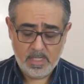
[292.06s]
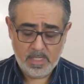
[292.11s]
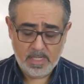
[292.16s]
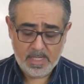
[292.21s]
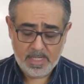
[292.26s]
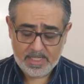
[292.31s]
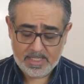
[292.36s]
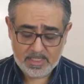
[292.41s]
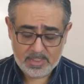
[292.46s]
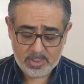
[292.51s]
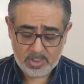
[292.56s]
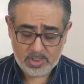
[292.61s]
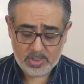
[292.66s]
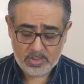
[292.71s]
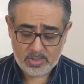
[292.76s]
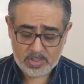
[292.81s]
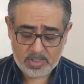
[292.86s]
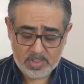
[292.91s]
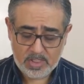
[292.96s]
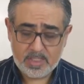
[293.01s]
It
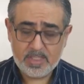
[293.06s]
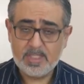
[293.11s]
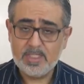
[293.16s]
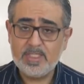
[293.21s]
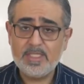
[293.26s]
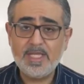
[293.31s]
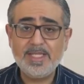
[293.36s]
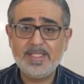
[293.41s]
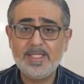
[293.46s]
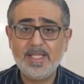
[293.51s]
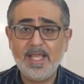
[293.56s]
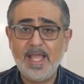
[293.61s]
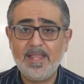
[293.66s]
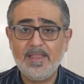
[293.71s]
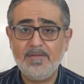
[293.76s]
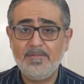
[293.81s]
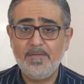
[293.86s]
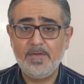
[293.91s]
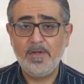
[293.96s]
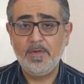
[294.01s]
doesn't stay
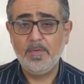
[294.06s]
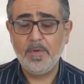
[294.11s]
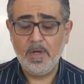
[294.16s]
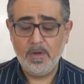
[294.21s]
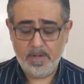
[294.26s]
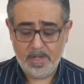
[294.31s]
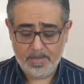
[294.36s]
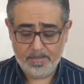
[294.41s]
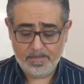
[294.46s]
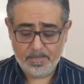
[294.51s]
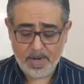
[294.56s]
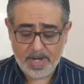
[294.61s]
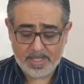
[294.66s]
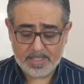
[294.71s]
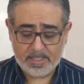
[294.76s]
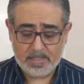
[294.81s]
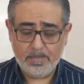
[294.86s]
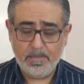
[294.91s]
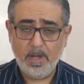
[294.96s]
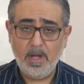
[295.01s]
together very well. It
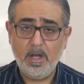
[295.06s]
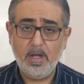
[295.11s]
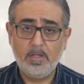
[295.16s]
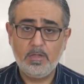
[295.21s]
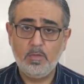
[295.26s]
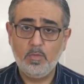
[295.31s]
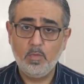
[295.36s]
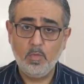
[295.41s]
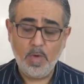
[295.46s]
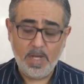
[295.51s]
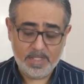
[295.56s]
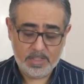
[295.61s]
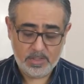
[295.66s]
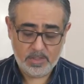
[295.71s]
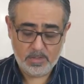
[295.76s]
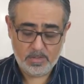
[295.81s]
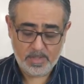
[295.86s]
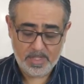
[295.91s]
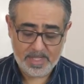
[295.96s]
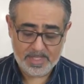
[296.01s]
breaks apart way
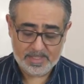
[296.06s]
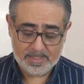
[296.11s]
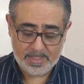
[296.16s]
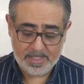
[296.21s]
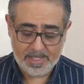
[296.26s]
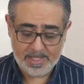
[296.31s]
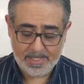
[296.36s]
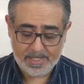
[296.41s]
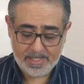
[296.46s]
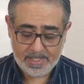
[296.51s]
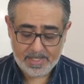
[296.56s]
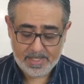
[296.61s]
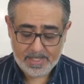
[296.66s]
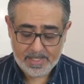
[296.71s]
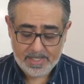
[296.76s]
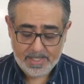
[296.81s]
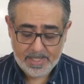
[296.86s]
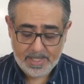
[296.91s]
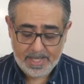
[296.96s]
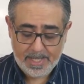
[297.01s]
too easily.
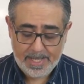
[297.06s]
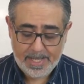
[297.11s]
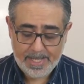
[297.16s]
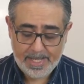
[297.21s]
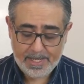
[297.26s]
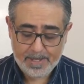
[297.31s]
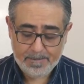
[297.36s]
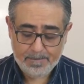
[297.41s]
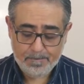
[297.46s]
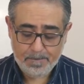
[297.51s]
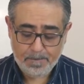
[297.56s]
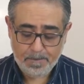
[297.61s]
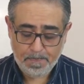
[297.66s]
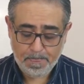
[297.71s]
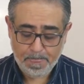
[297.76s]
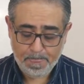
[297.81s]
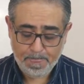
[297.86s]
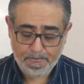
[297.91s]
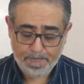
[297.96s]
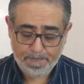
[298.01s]
I
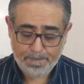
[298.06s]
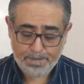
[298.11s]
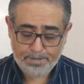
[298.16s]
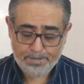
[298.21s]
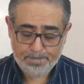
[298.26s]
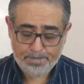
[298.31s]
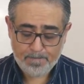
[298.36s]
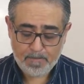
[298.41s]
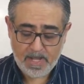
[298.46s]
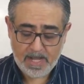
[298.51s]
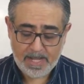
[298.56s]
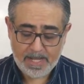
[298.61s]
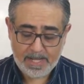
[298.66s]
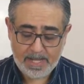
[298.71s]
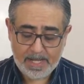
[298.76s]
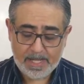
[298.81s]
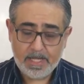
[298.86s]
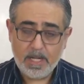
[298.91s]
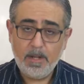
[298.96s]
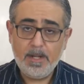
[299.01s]

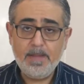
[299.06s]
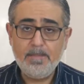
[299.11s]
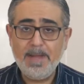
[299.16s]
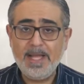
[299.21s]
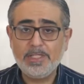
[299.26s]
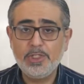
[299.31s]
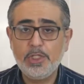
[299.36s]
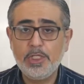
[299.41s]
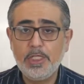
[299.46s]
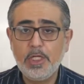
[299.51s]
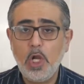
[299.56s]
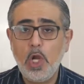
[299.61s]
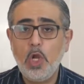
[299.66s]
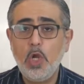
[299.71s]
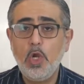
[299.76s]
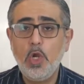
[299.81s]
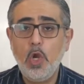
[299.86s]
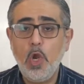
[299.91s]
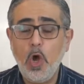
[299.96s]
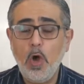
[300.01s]
can only imagine you need a
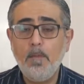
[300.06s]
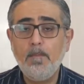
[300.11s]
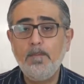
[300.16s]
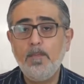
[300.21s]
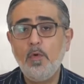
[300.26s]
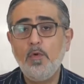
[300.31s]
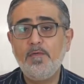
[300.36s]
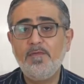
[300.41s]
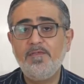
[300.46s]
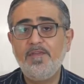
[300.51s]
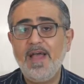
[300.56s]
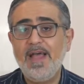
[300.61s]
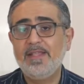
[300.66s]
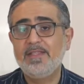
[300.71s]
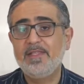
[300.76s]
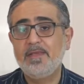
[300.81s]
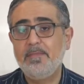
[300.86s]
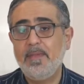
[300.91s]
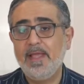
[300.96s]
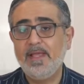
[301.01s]
lot more
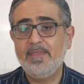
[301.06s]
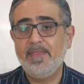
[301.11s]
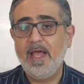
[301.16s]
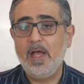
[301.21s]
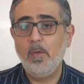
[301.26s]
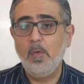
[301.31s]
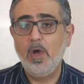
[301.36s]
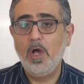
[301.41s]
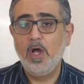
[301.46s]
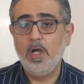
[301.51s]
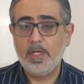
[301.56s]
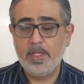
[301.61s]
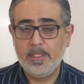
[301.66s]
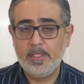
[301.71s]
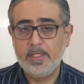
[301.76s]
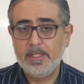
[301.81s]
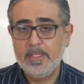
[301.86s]
fat to make that work.